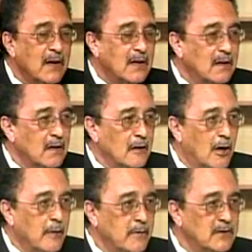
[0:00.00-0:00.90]
that the
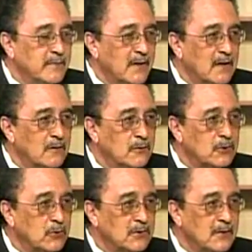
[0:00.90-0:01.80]
economy is beginning to
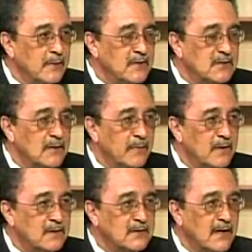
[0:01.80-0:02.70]
show some
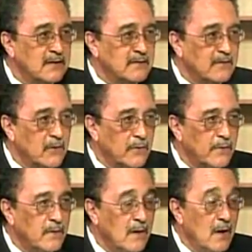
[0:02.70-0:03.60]
incipient signs of growth.
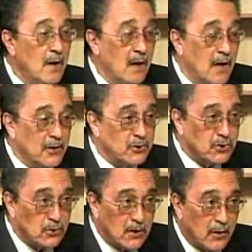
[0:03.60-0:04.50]
I
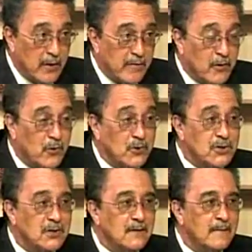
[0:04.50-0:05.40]
should, however,
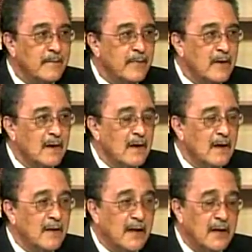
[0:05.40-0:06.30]
caution
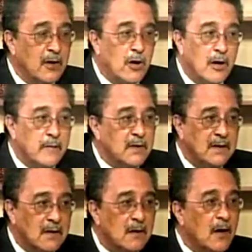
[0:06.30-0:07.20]
that the economy
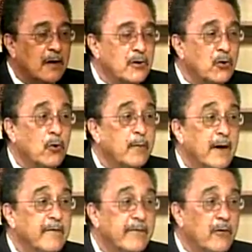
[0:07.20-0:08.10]
did not grow by
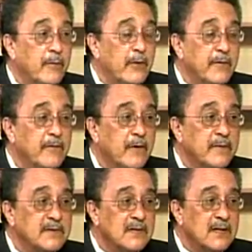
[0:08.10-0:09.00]

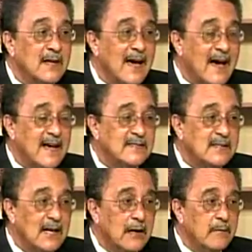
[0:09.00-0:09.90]
4.4% as
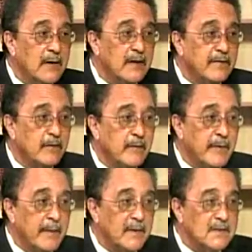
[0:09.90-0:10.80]
claimed by the former
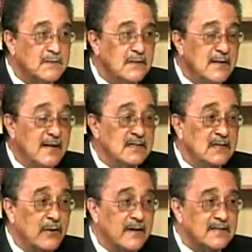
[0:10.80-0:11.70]
Prime Minister. That is
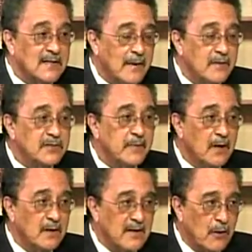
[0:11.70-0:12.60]
now established
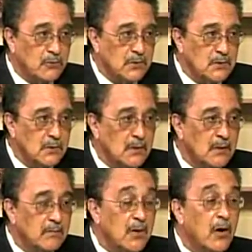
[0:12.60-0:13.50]
beyond doubt,
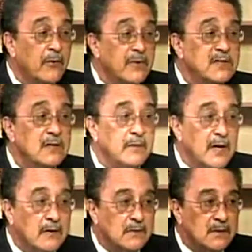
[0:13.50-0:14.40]
beyond reasonable doubt.